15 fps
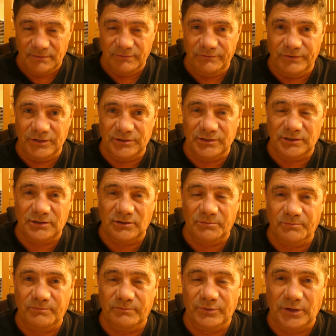visit the
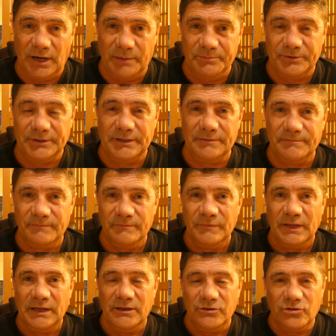property.
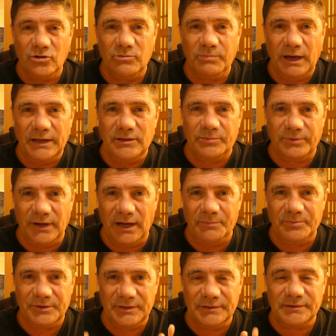Don't buy the
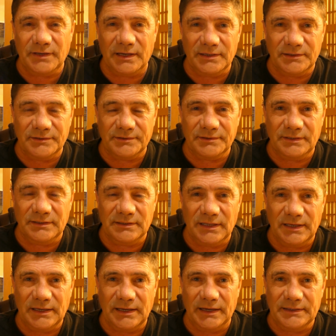property sight unseen
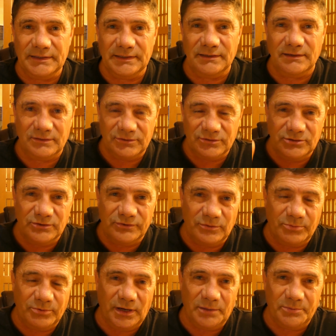like I did on 2 of
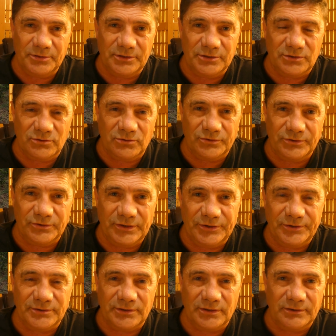the properties in northern
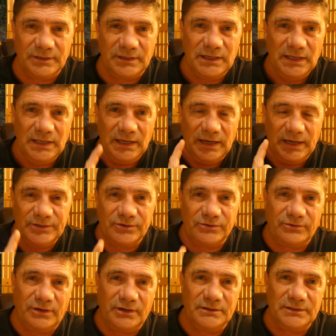Arizona. I
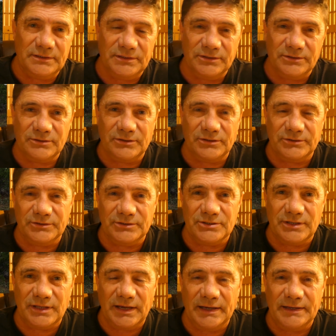strongly
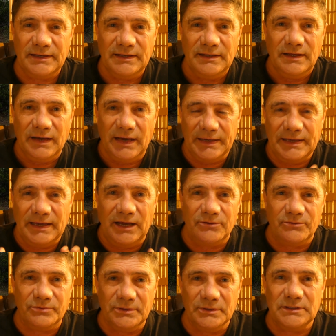discourage that. I
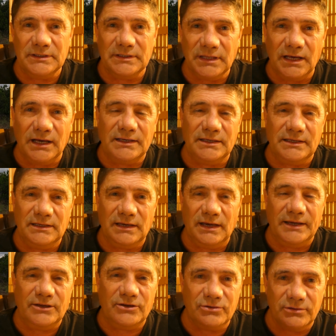got really lucky.
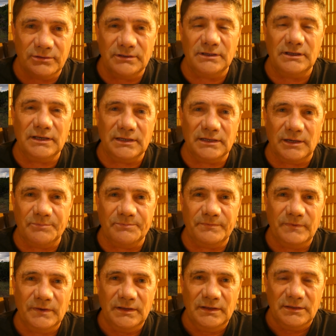I couldn't get up
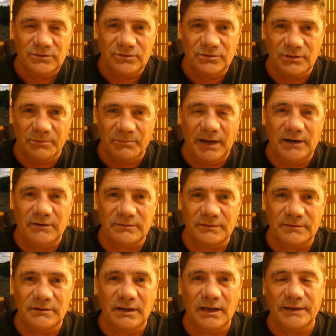to the
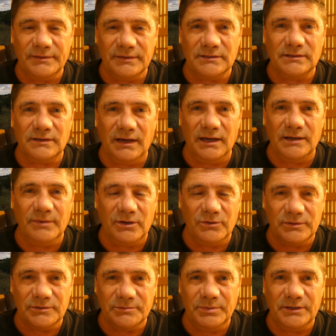mountain at the time. I
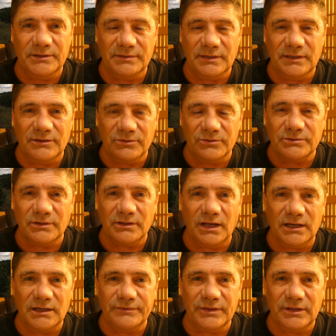was busy. There was a
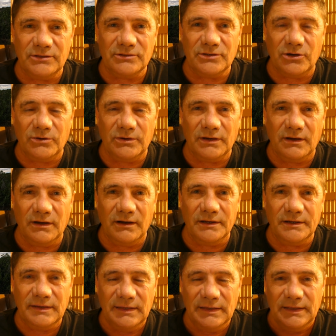lot of things going
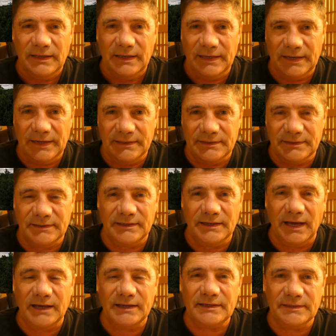on, and I did
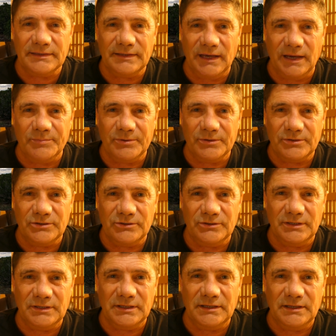not get the
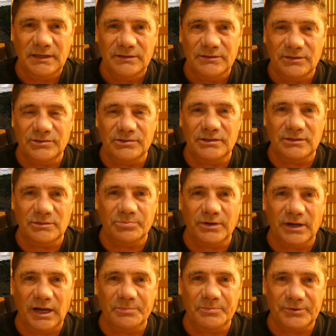opportunity to see the
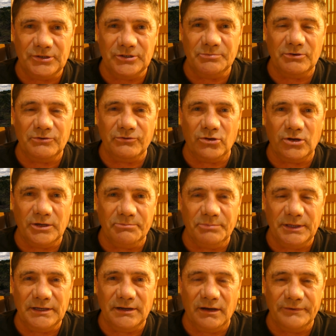properties before I
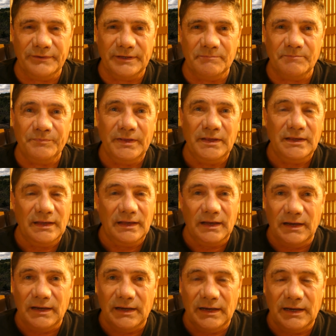bid on them.
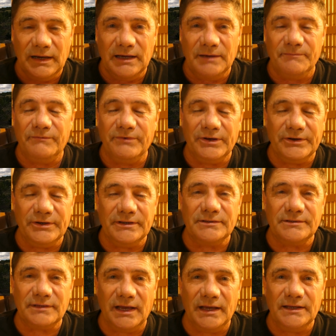I'm very
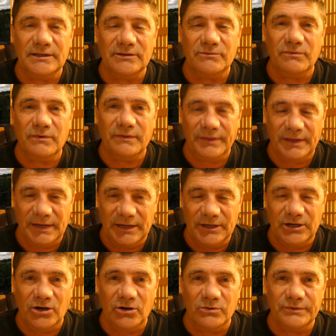excited that
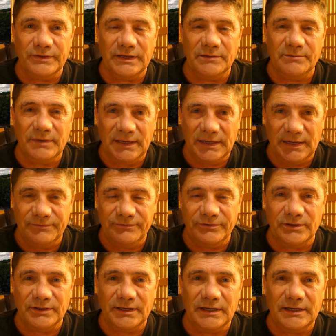I own them, and I
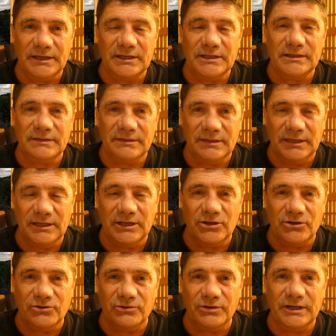feel like I did a
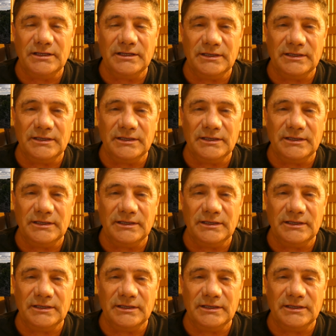great